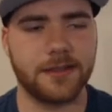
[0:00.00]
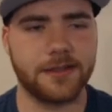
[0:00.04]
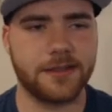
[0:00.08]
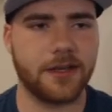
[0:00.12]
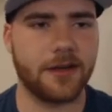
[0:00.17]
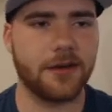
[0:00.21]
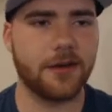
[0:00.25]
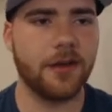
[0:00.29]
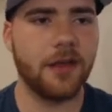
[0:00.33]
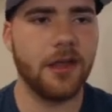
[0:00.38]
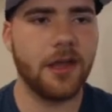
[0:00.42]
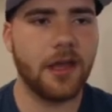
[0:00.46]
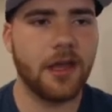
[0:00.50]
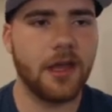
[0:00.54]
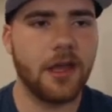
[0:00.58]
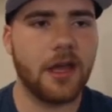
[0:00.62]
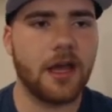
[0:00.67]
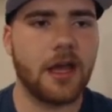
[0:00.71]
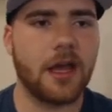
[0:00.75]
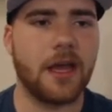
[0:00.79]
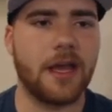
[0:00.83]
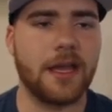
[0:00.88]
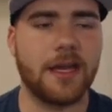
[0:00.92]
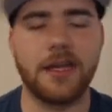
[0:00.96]
So,
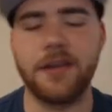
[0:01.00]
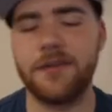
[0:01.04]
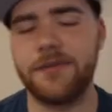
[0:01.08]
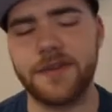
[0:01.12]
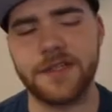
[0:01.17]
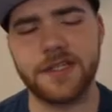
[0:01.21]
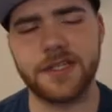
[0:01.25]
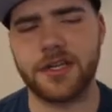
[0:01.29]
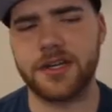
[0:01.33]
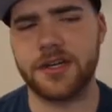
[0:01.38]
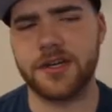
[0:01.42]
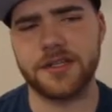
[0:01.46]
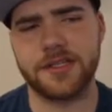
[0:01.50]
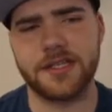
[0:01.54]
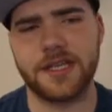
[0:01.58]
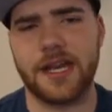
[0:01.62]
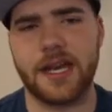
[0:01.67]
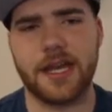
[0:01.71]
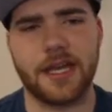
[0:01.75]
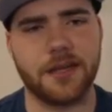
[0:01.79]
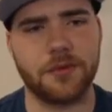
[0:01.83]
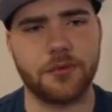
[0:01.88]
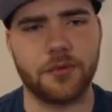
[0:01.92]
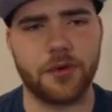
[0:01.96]
and if it's a curse
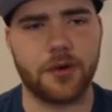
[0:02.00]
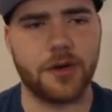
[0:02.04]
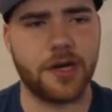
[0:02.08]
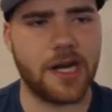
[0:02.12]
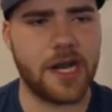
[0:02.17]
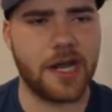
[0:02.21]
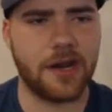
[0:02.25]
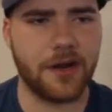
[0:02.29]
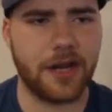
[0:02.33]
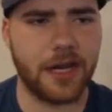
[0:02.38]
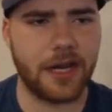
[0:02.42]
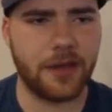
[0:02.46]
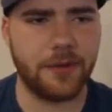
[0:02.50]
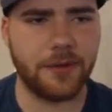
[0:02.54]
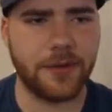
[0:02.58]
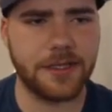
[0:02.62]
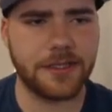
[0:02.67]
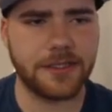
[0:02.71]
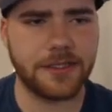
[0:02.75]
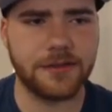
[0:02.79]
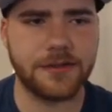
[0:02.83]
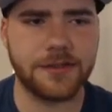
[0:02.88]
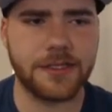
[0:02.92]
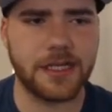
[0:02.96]
set, I can roar it out anyway,
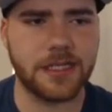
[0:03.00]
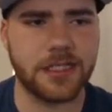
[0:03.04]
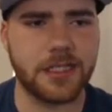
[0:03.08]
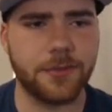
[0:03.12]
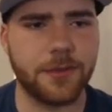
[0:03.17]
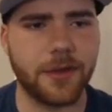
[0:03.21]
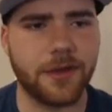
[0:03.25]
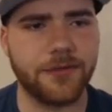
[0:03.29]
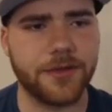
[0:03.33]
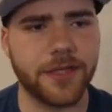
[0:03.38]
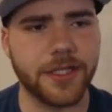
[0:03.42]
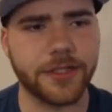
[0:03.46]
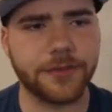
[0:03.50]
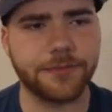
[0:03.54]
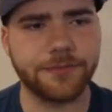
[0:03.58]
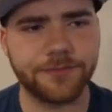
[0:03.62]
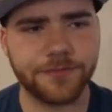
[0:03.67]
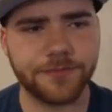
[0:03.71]
so it's not too big of a deal.